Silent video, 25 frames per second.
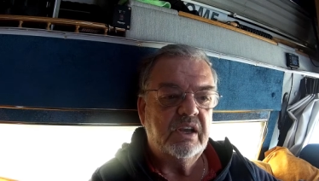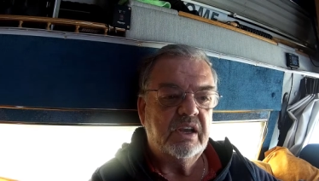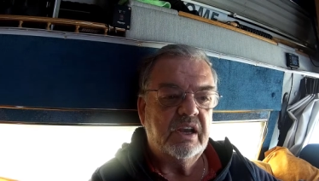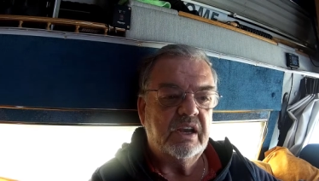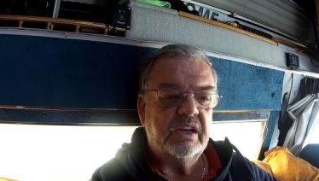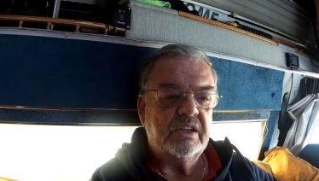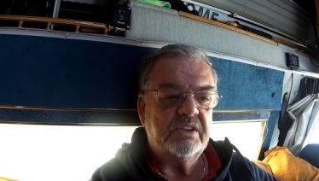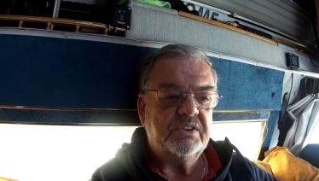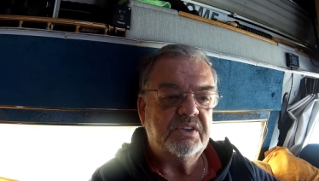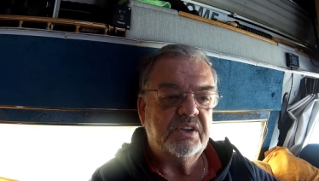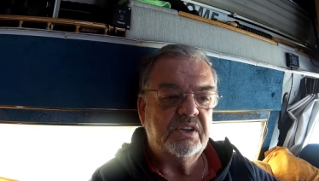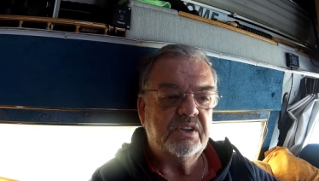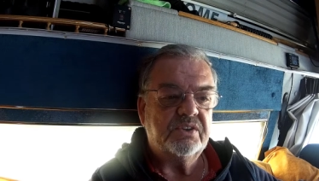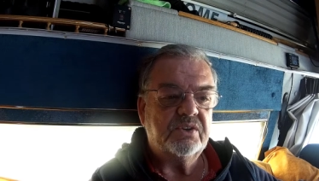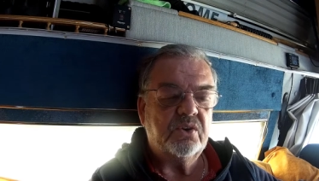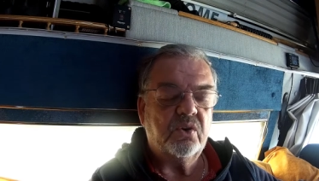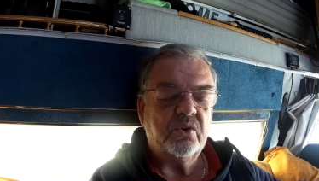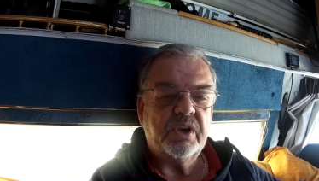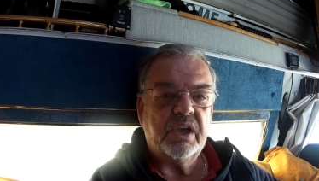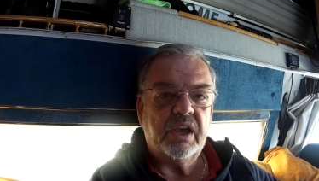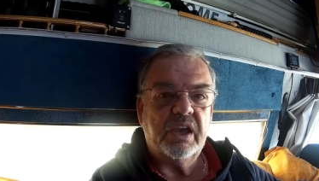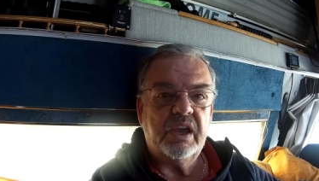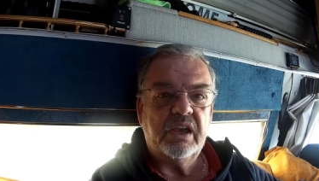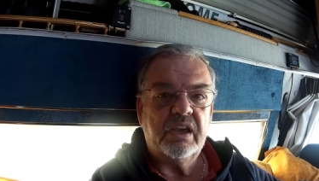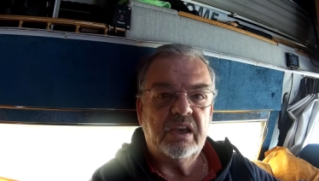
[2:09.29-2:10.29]
and says,
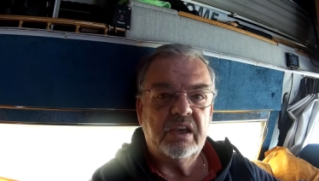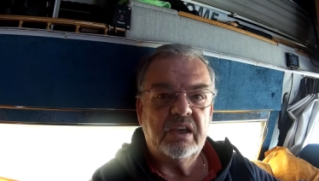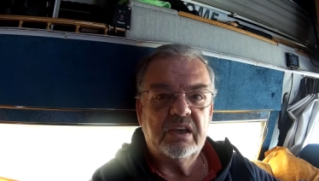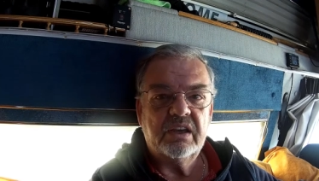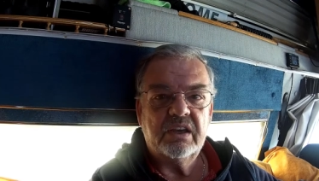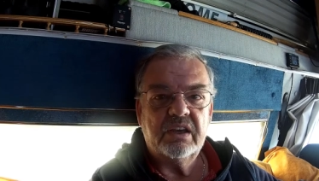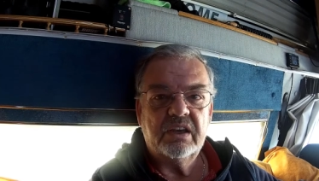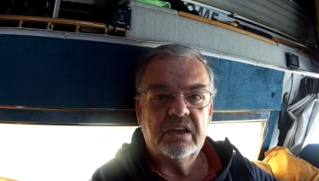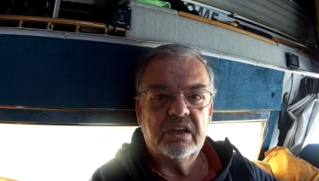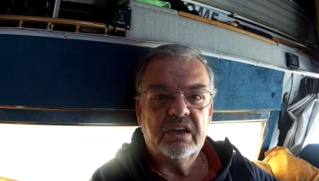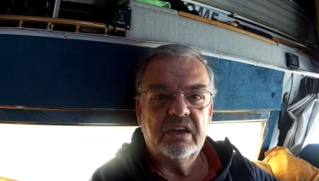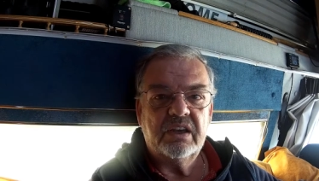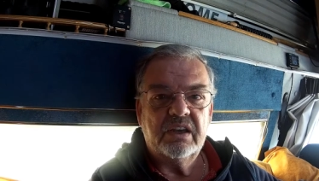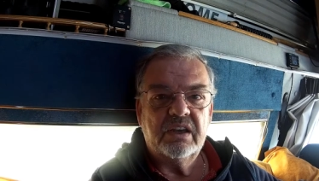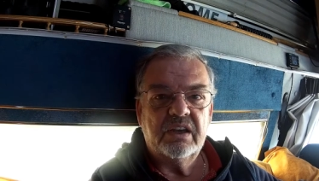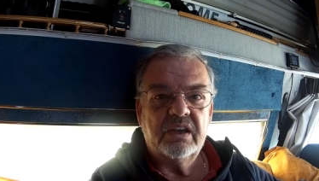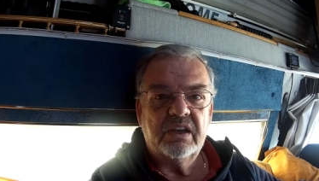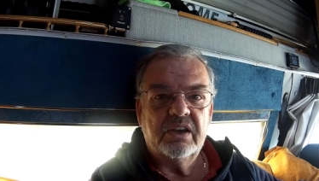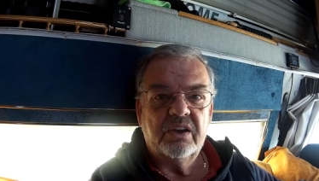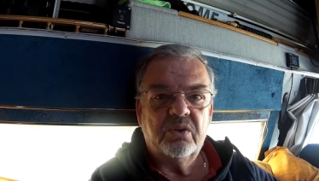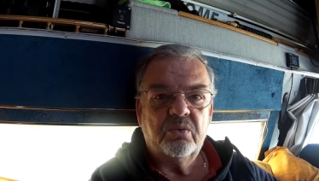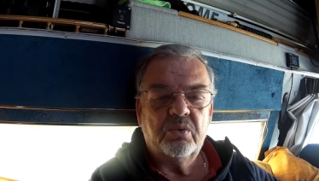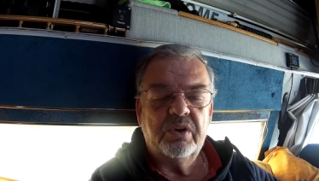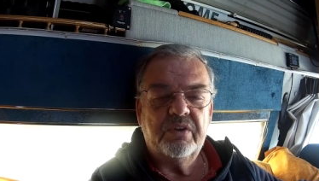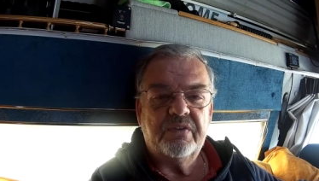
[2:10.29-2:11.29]
okay,
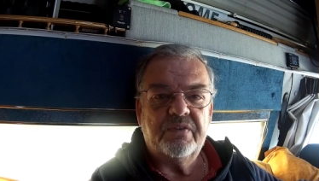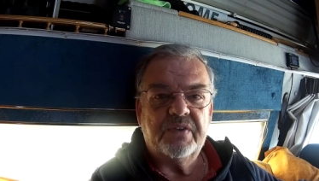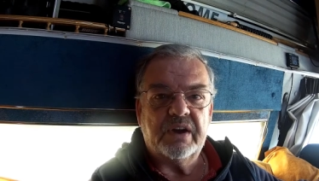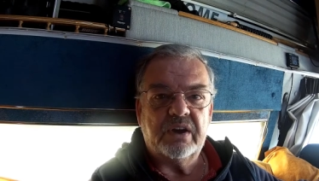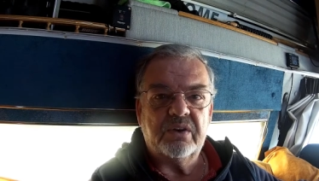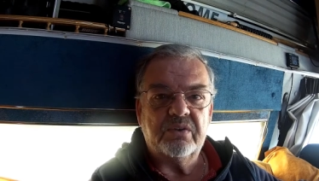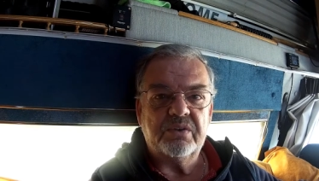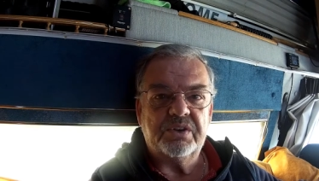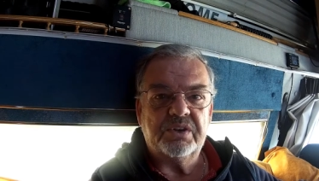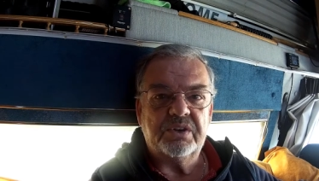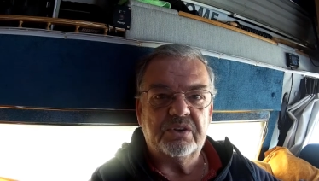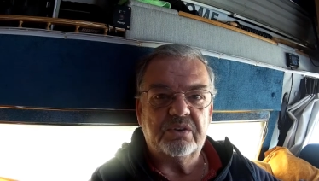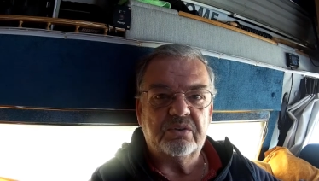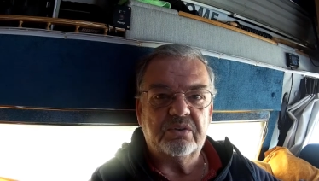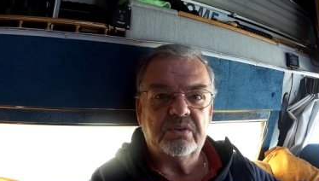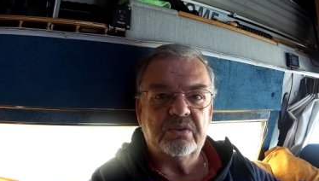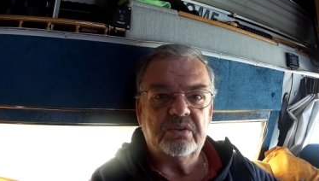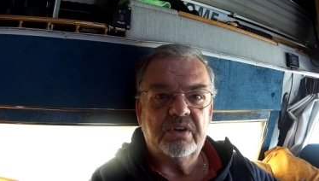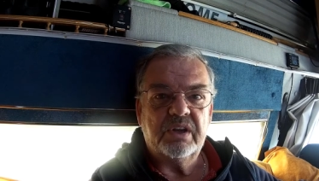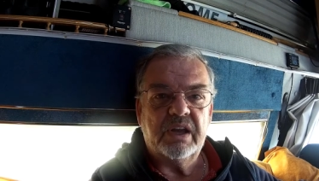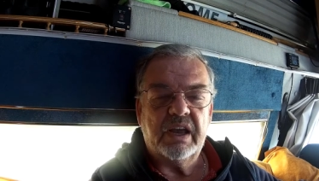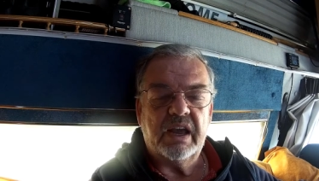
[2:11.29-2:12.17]
we found you.